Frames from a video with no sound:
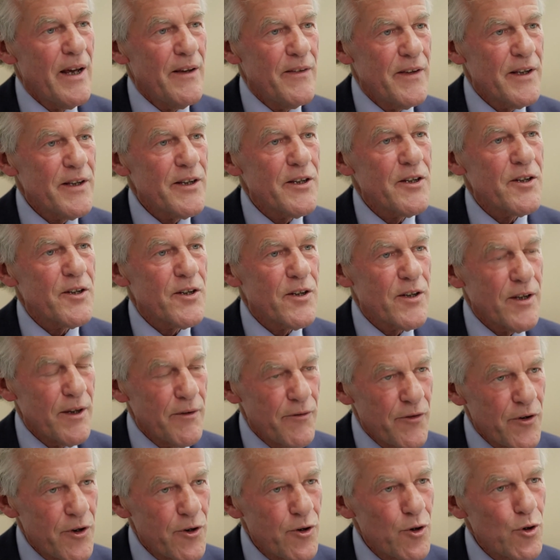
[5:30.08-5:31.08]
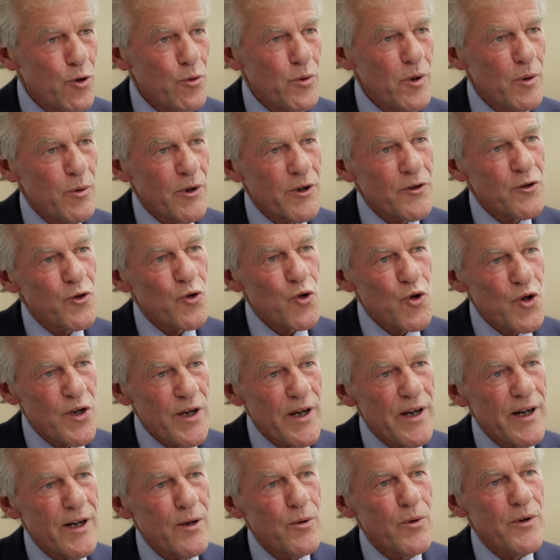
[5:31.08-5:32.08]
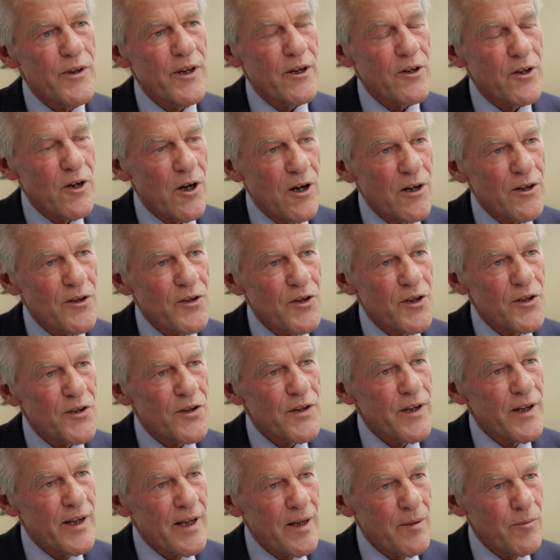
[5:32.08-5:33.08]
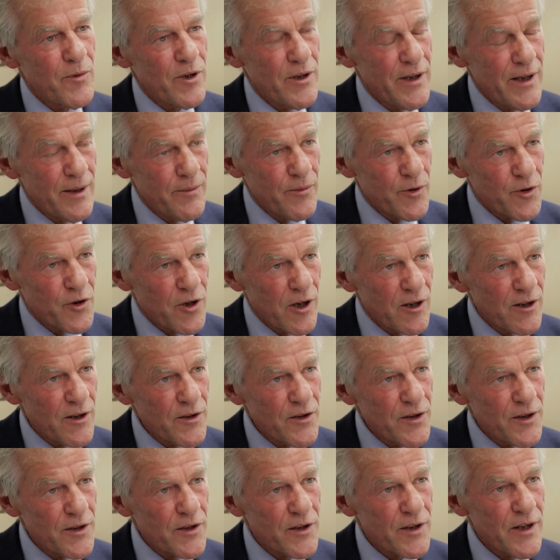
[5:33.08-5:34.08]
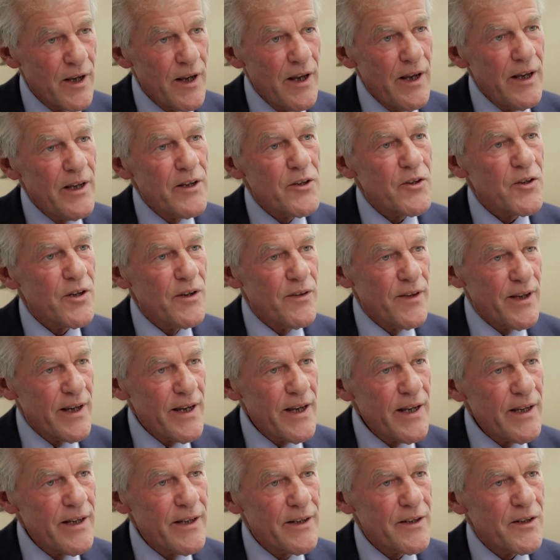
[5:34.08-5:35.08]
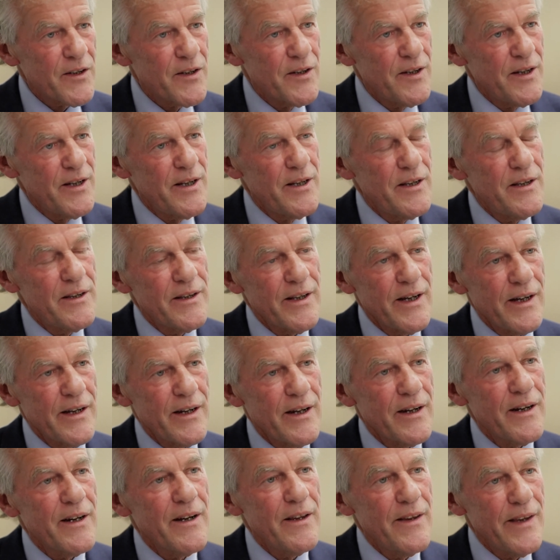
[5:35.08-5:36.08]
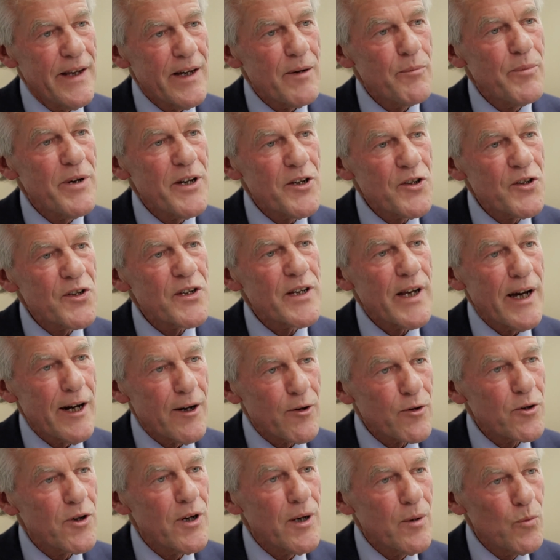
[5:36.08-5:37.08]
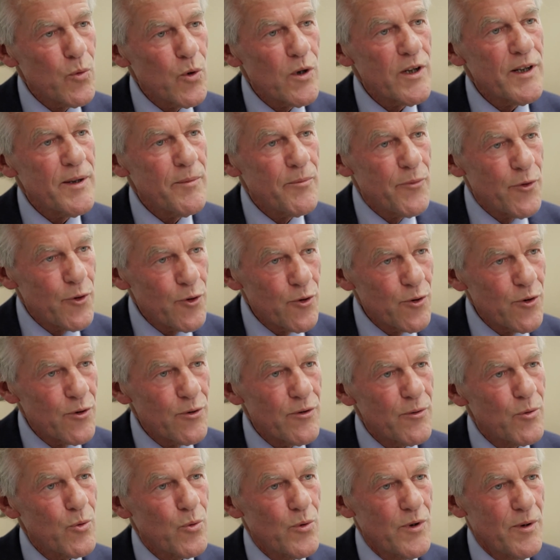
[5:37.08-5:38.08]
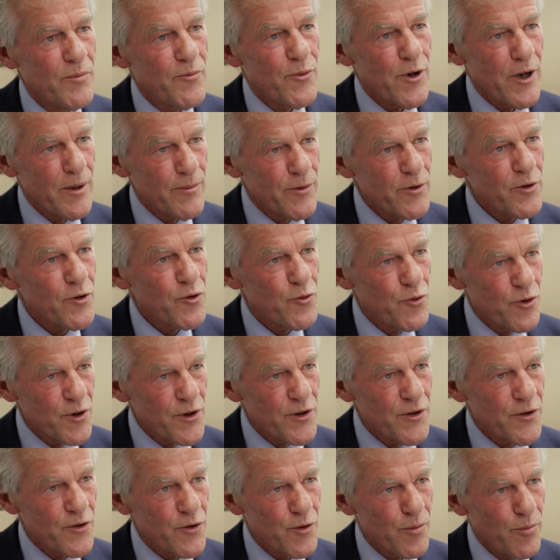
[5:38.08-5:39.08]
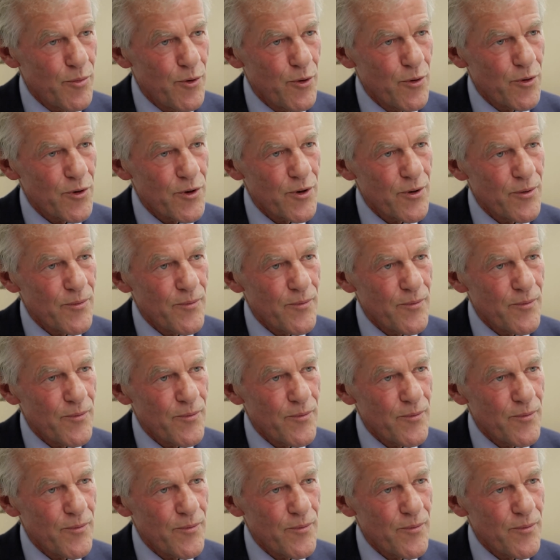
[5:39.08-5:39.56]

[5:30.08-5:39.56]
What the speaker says: And this is the view we want to share with oncologists and hematologists, so they can see that their patient's outcome will improve with proper nutrition support.